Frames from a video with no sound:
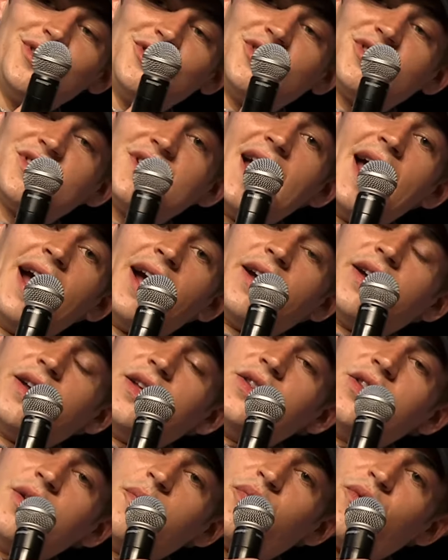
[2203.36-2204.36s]
just like,
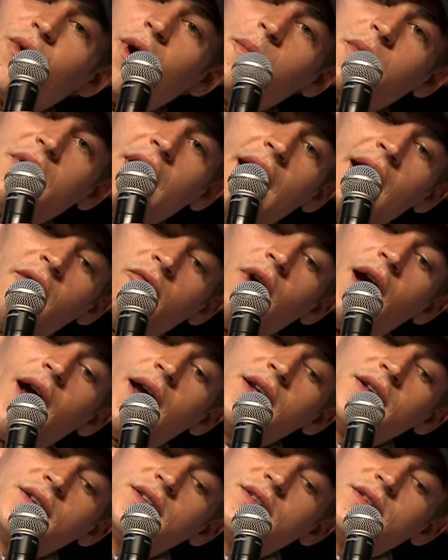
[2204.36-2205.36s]
the prop guy
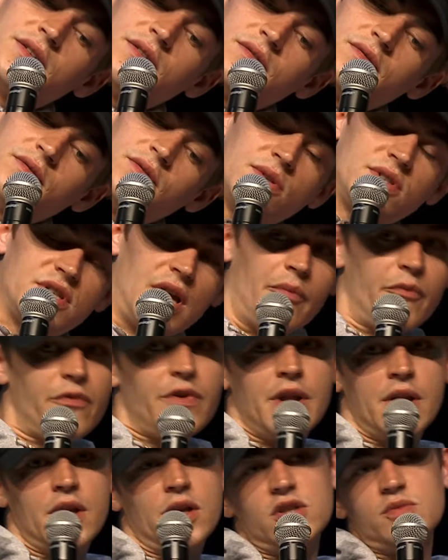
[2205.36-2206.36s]
writes
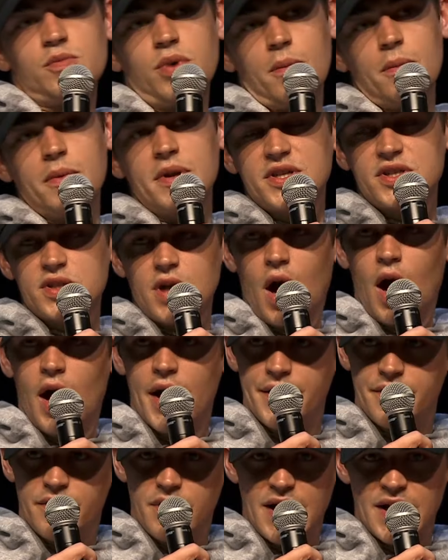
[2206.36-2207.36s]
something that's probably started
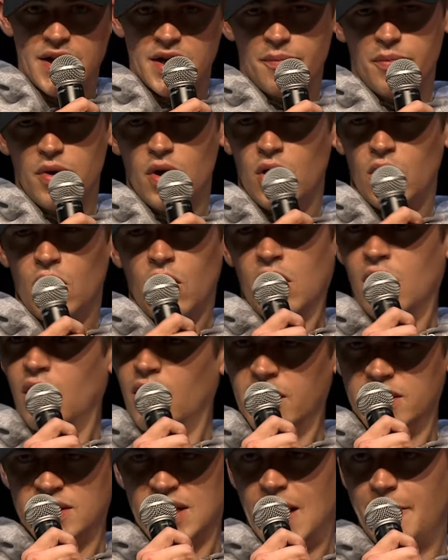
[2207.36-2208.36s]
in the book, or a lot
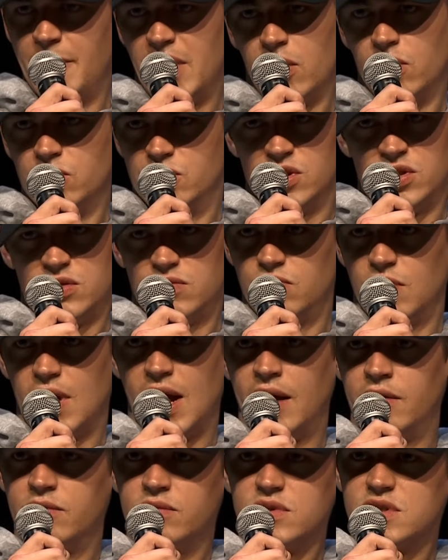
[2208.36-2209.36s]
of the time he'll just
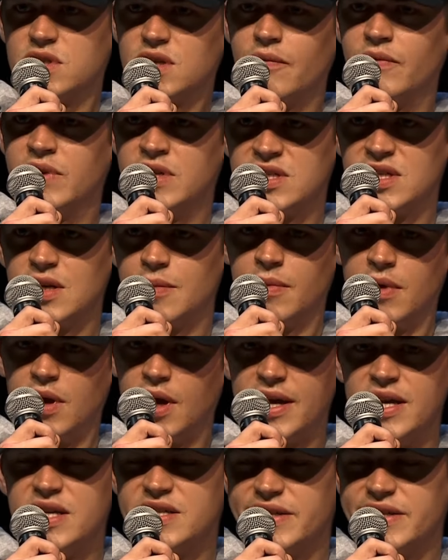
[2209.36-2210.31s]
write something similar. He's